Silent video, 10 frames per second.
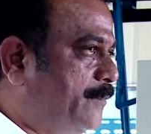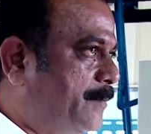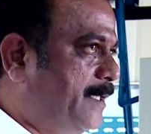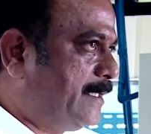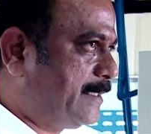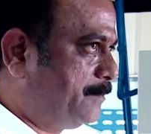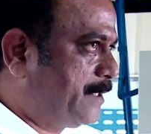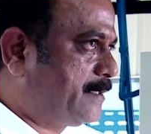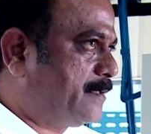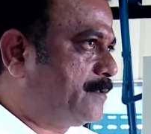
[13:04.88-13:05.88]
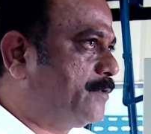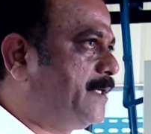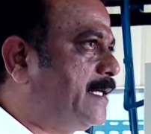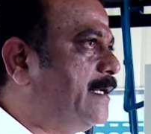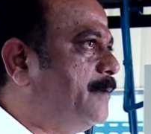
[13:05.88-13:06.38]
will be the temperature? So we
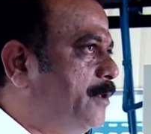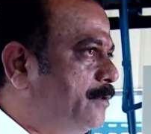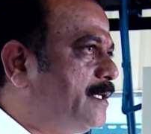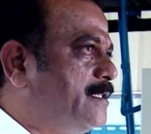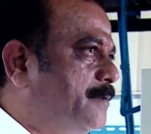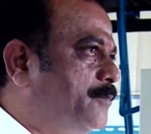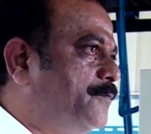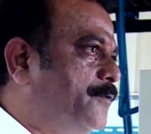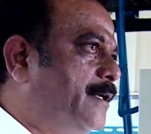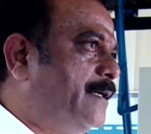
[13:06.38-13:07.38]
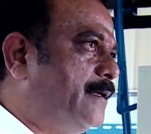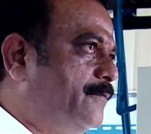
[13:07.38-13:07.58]
can able to reach up to 400,